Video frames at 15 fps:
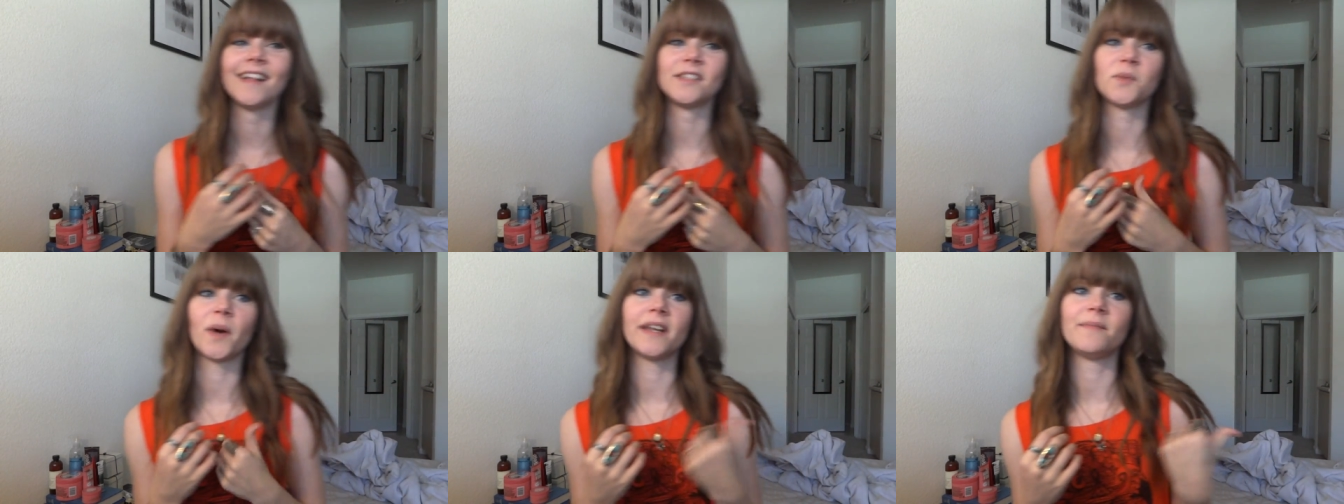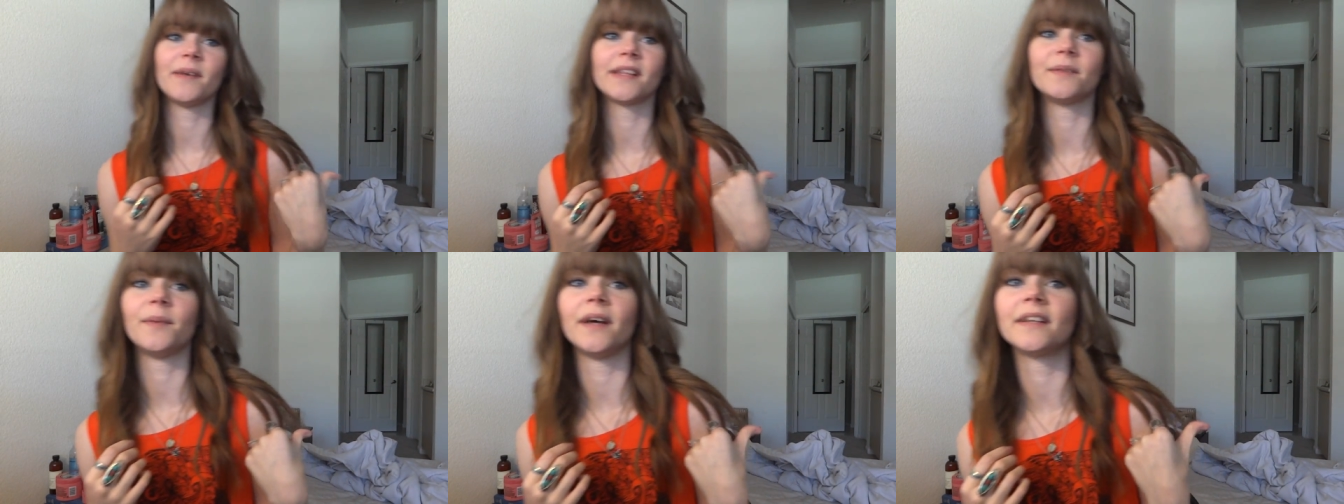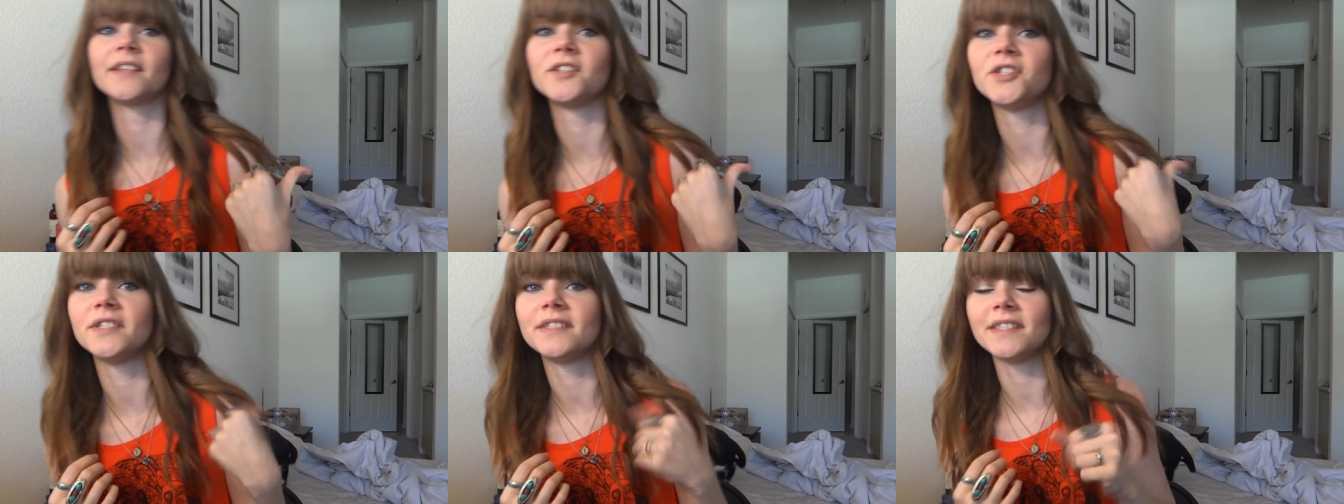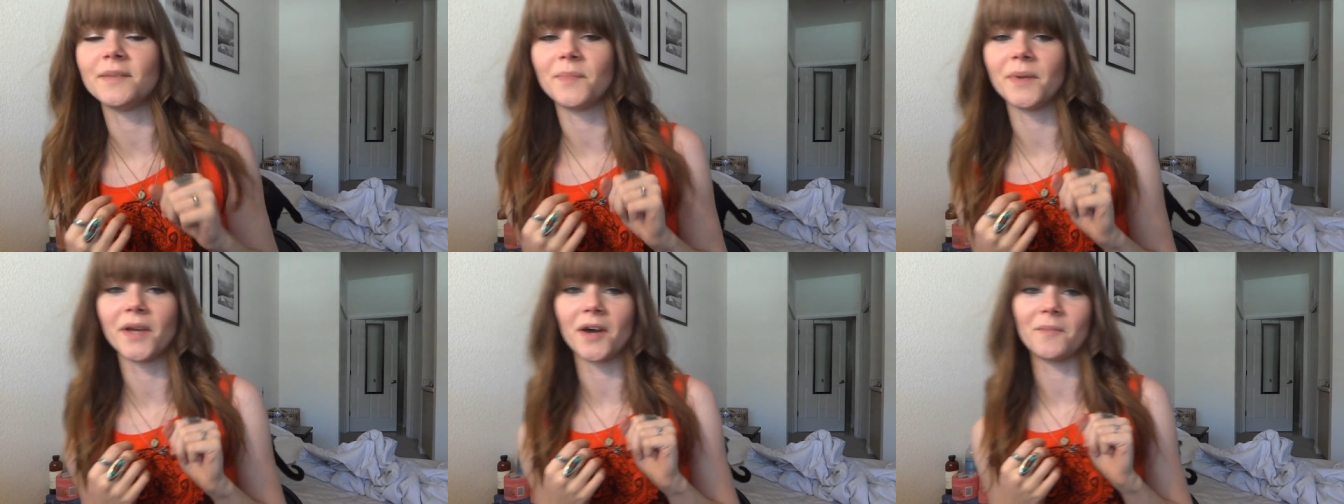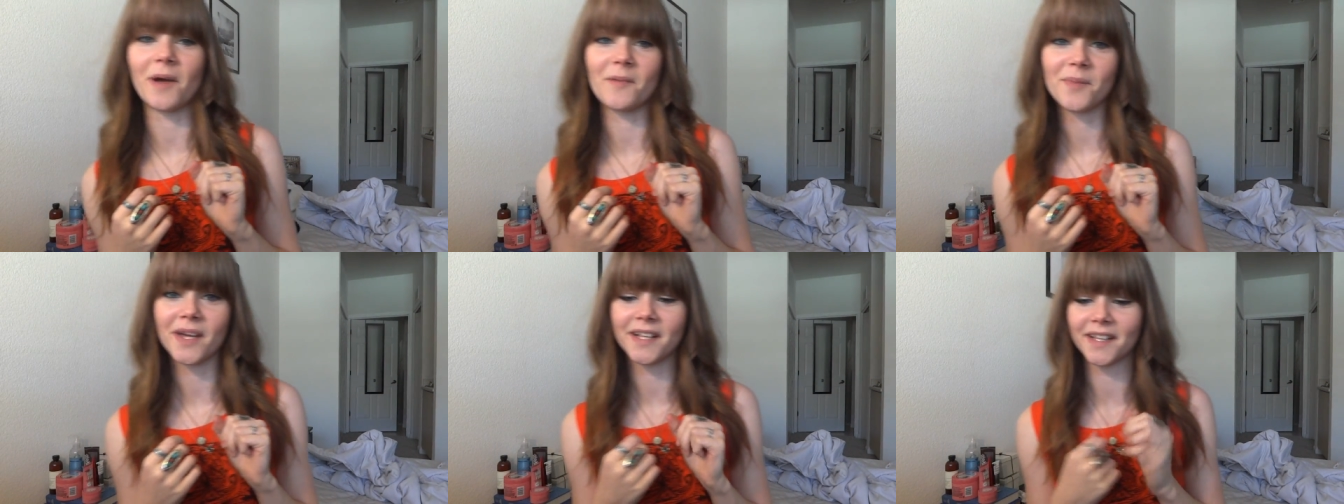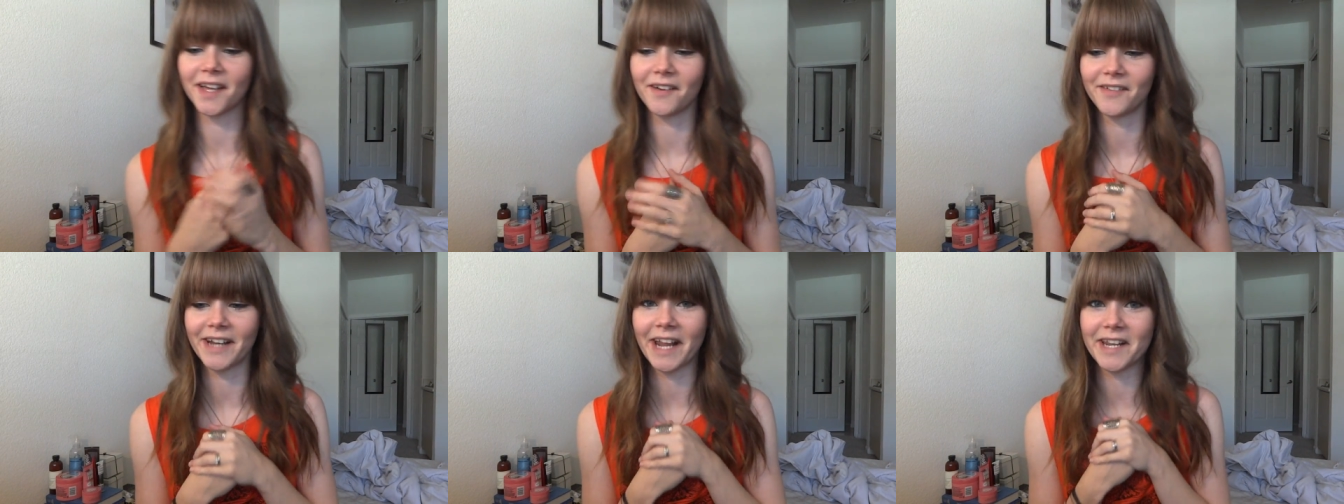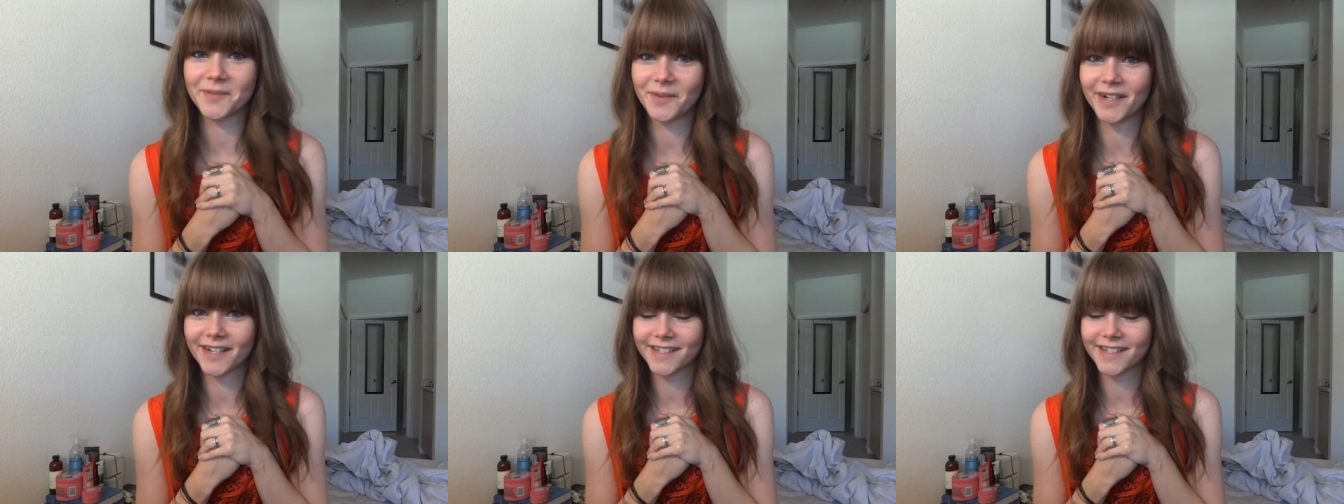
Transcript: that's why I didn't make the bed because she's sleeping on my pillow and I didn't